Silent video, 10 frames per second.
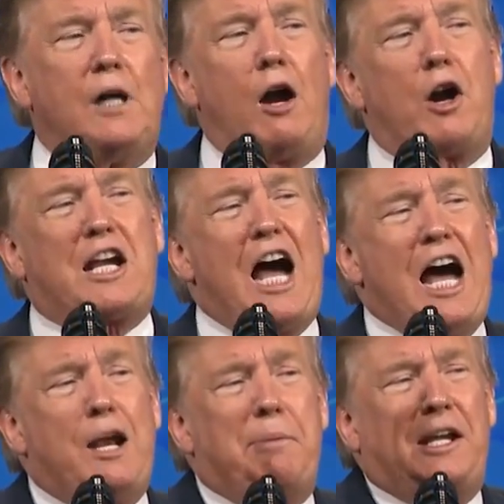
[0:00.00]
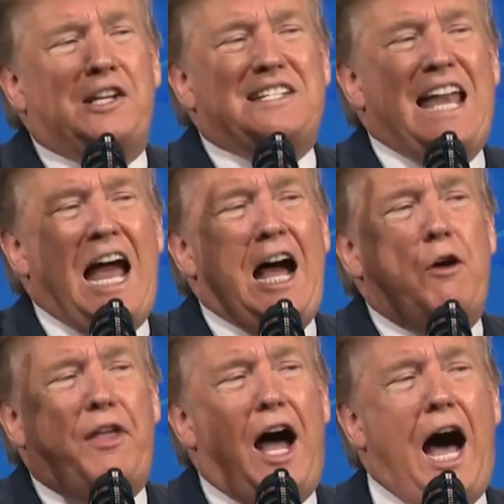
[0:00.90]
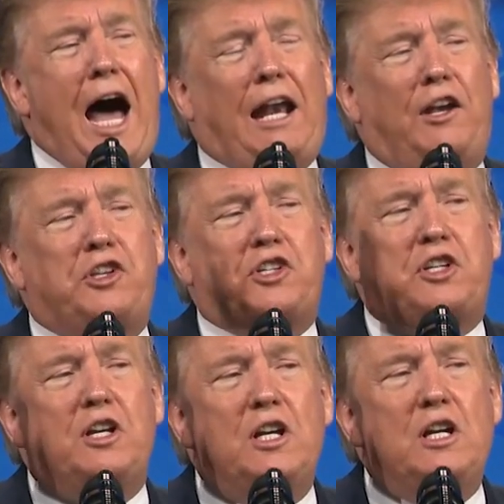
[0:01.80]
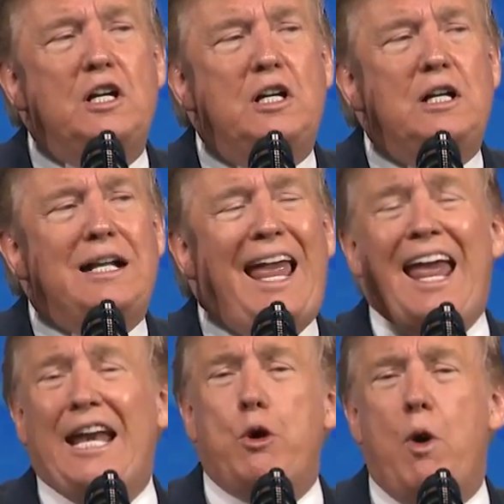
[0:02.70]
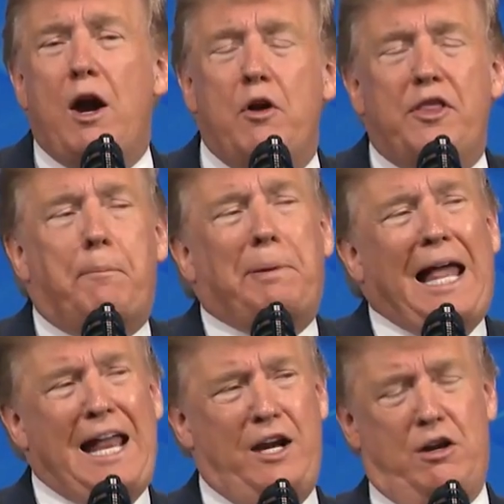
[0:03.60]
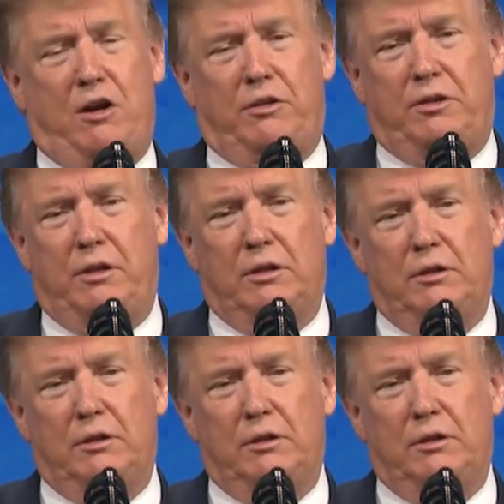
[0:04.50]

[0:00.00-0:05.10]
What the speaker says: Our economy is now the hottest anywhere on the planet Earth.